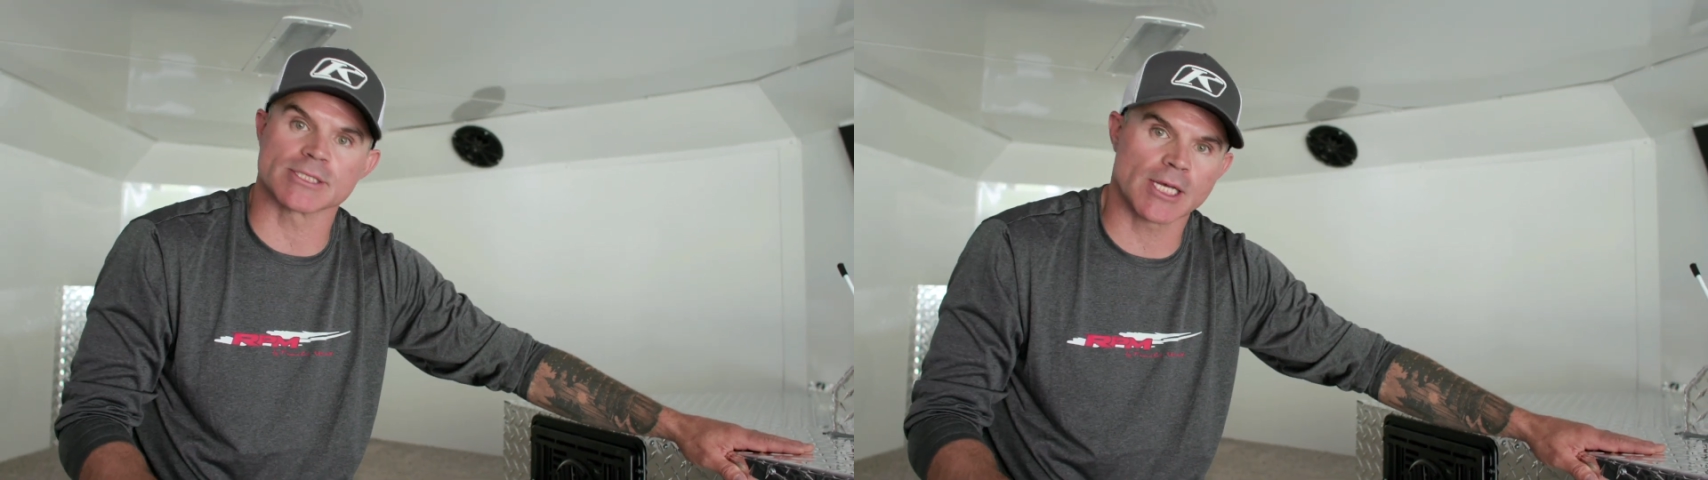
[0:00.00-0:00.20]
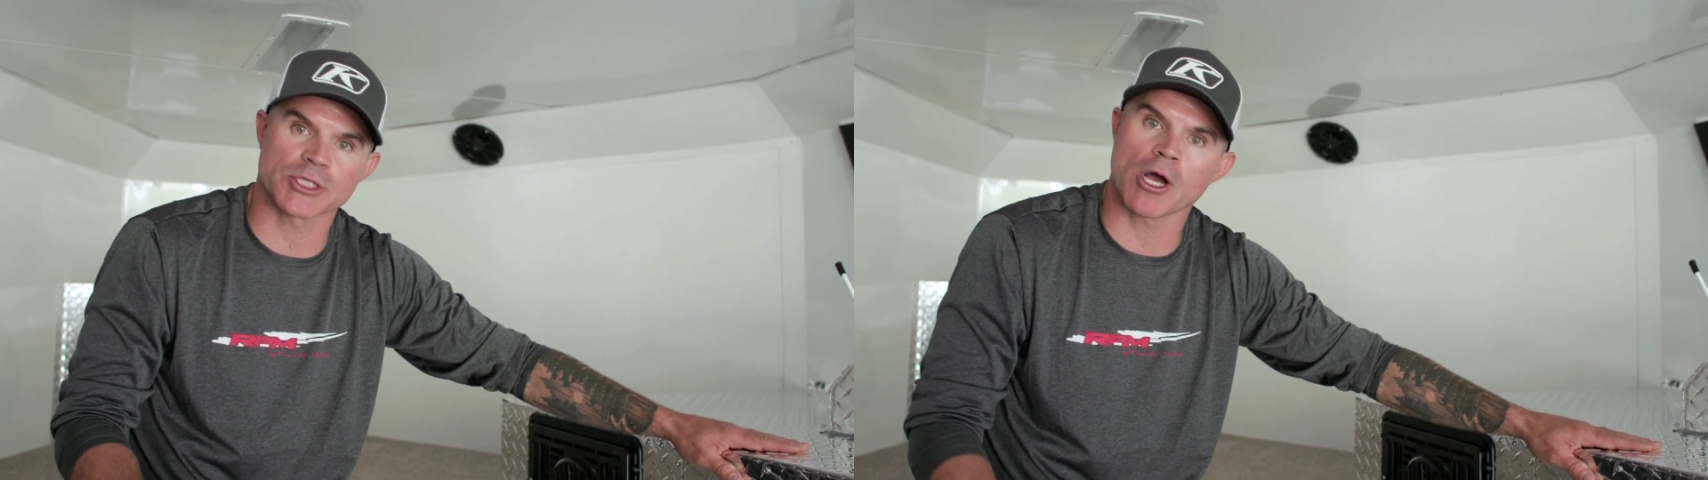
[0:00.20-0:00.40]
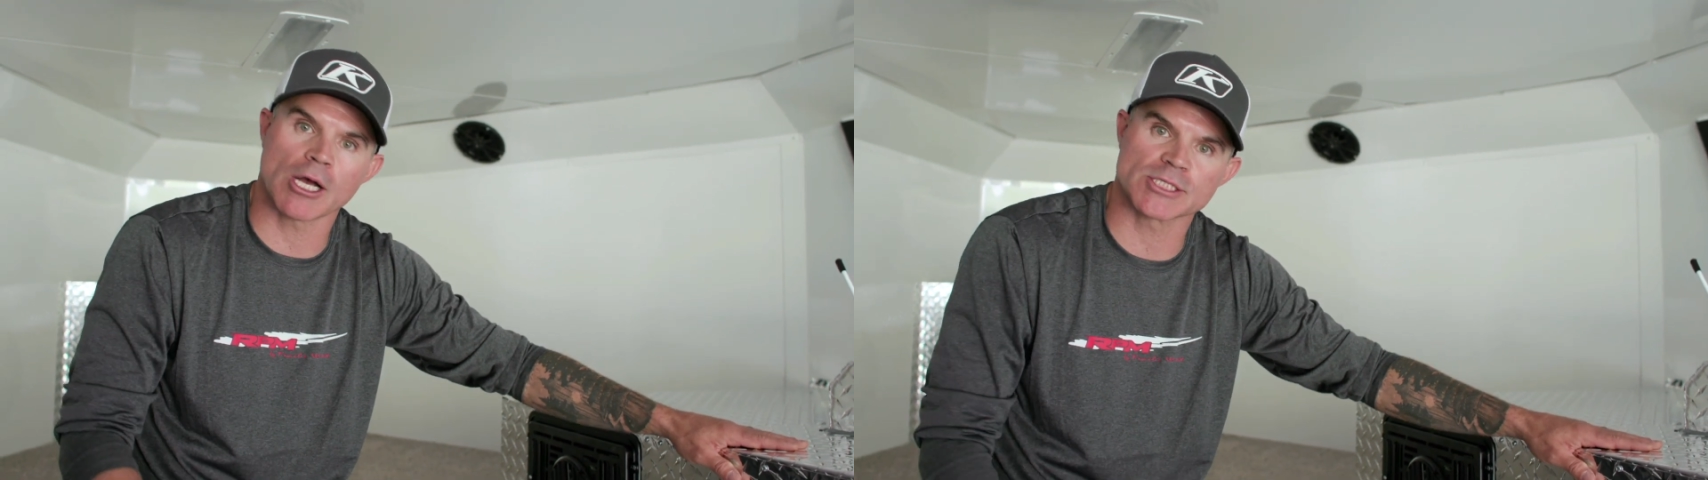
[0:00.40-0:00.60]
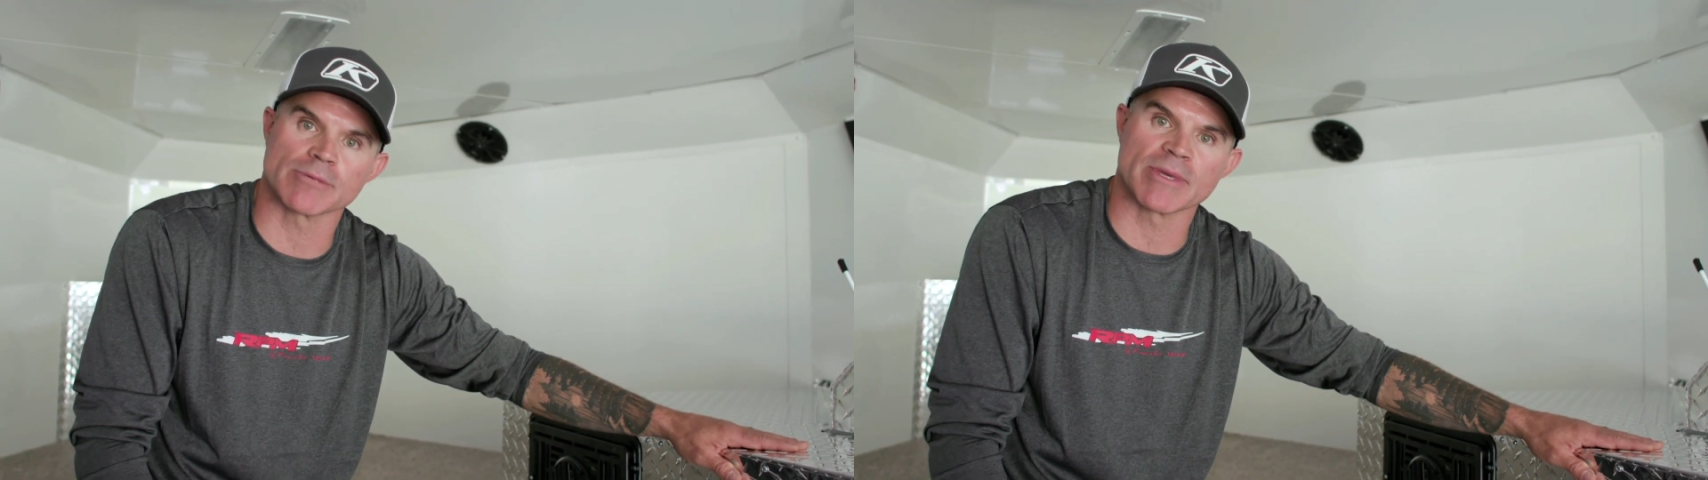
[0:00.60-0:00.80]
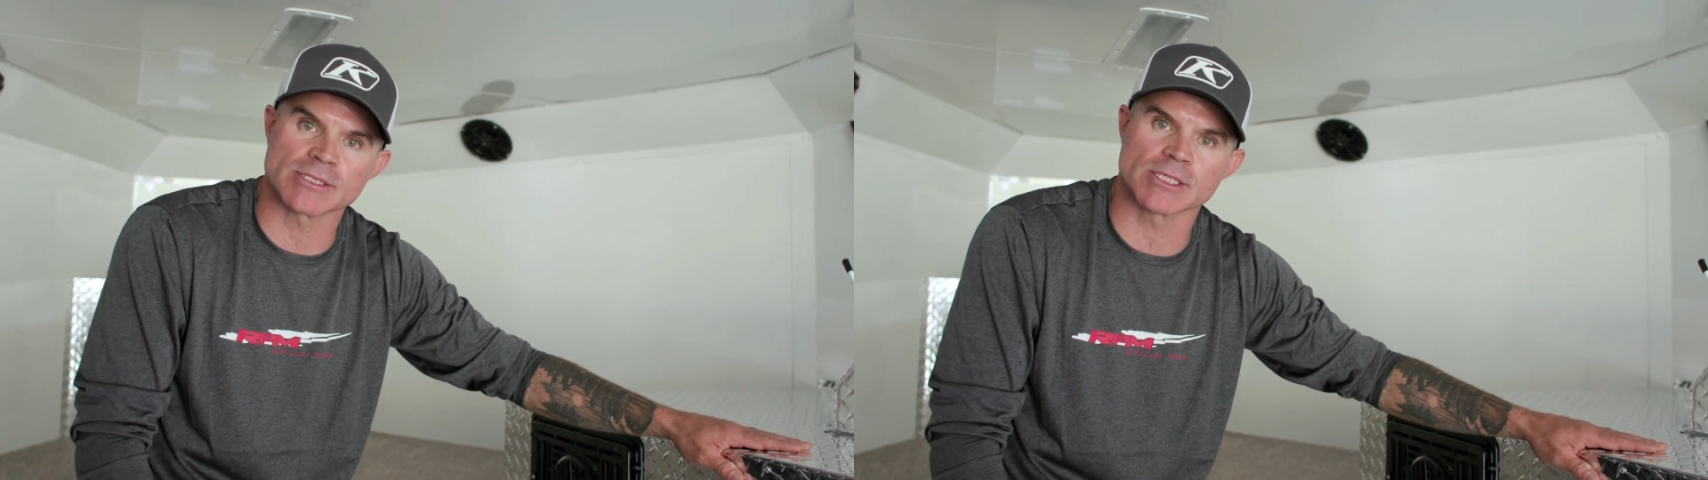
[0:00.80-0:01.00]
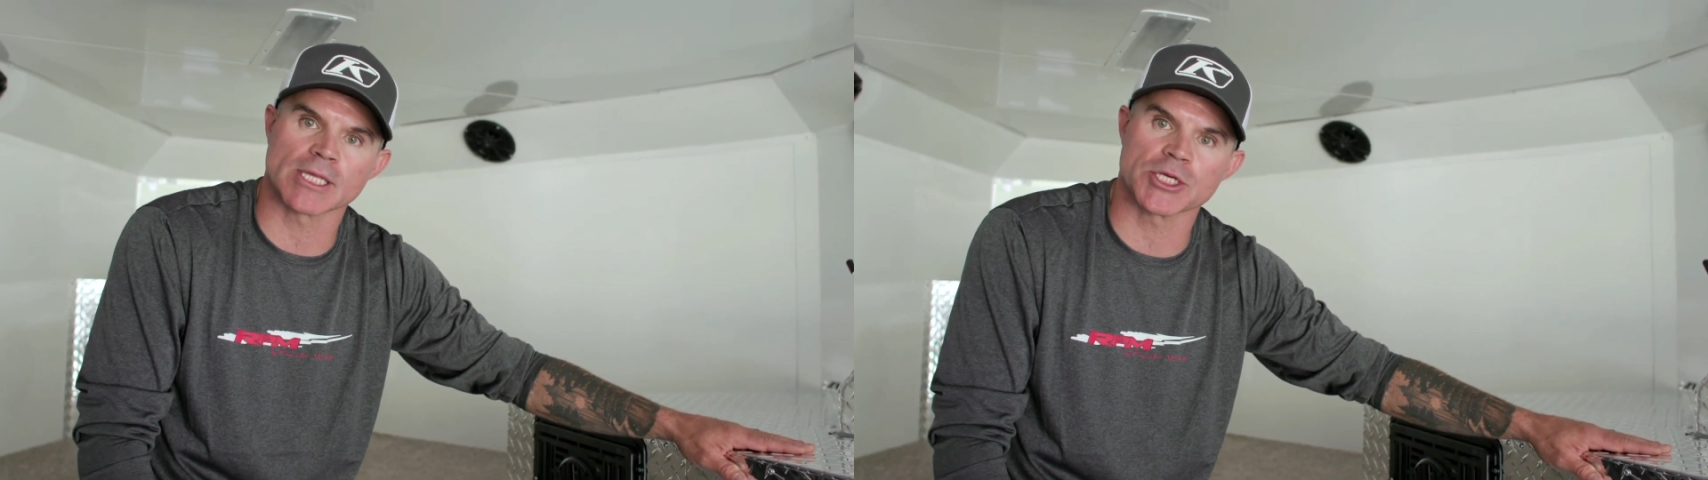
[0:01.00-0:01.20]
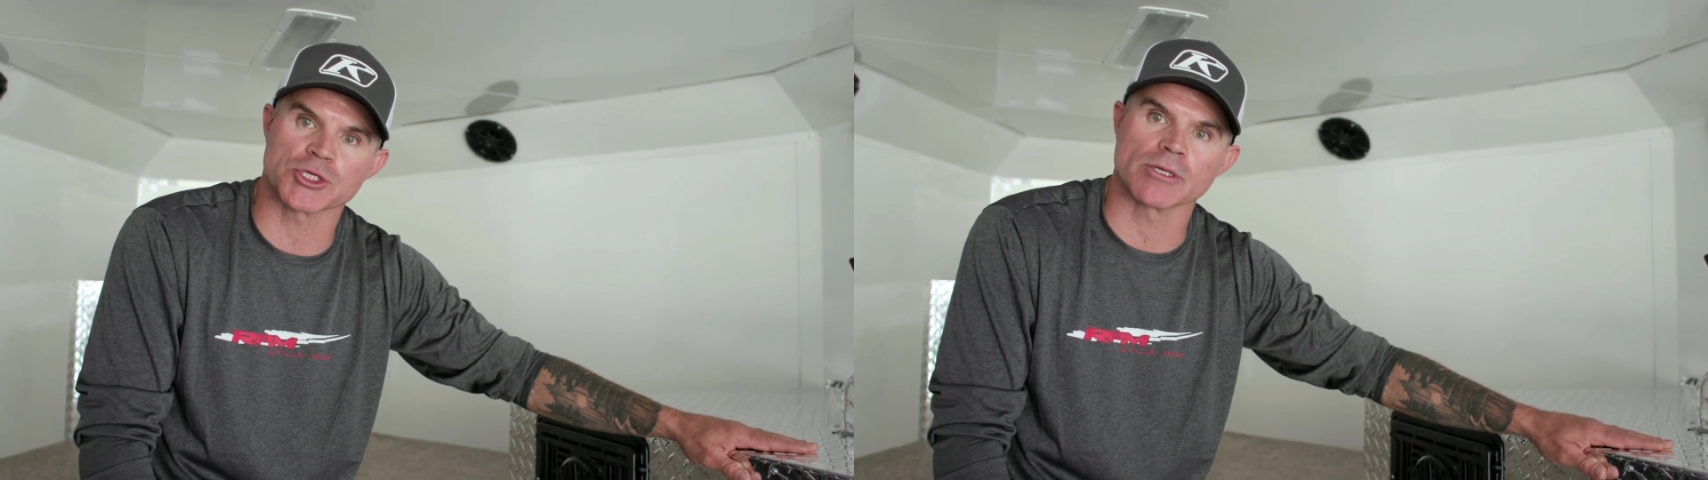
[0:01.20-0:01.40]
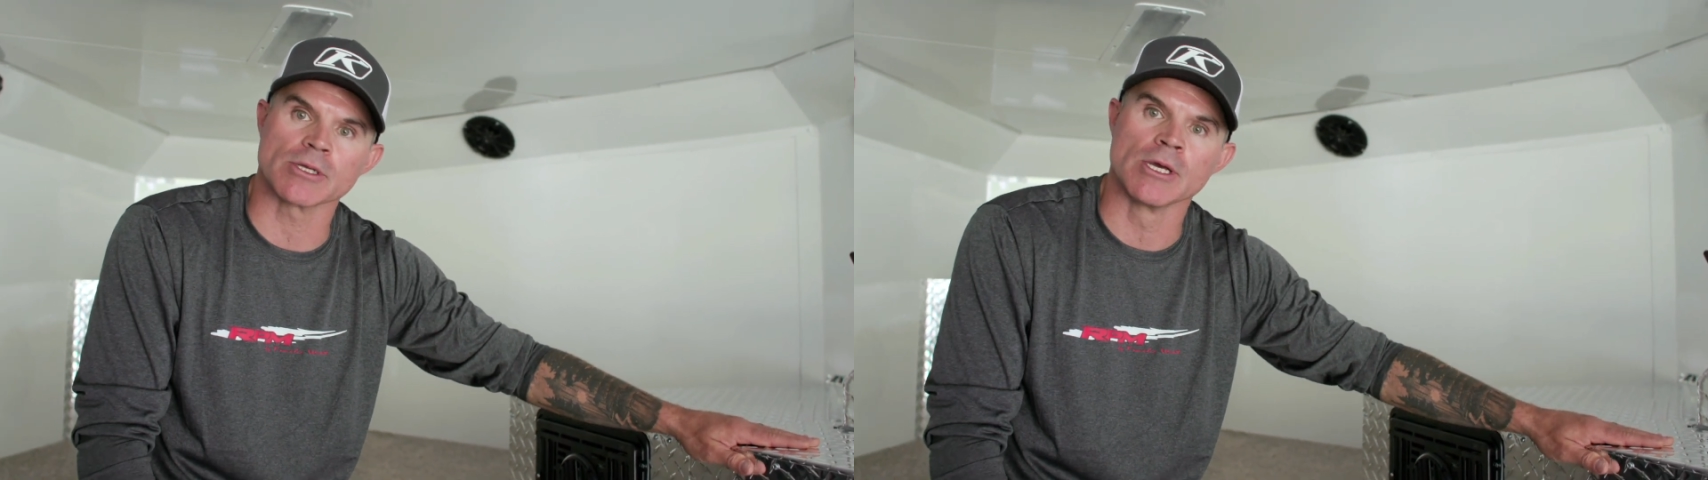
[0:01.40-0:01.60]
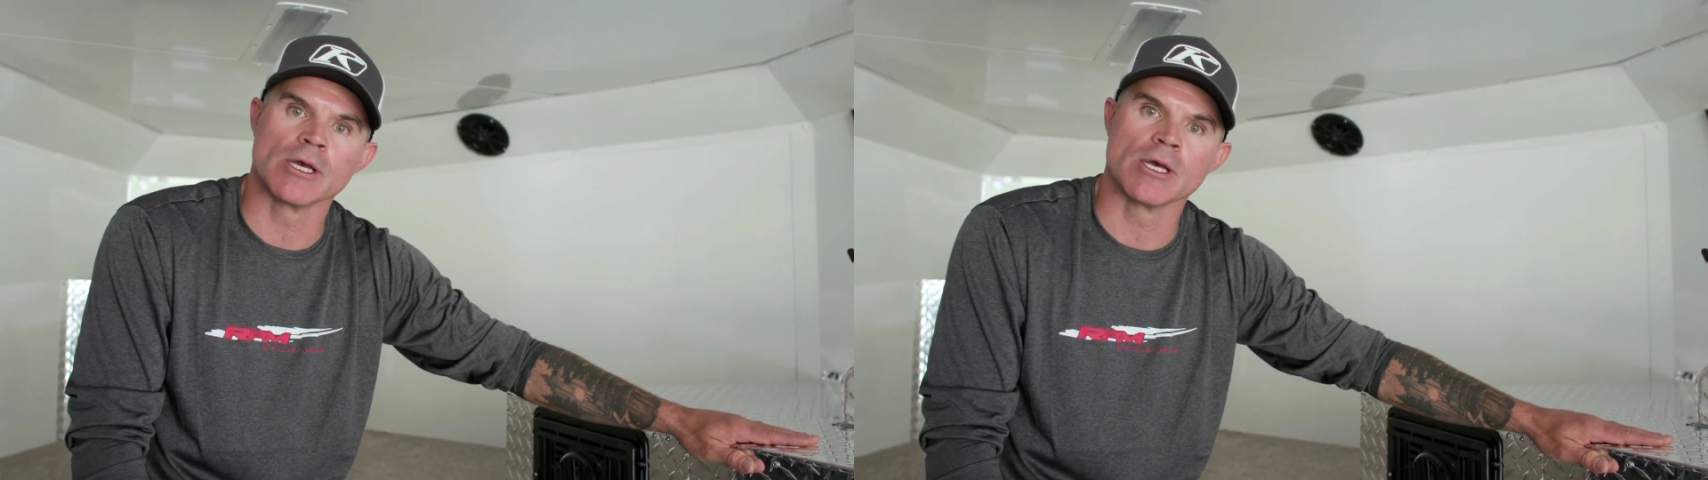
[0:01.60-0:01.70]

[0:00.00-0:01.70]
such awesome insulation.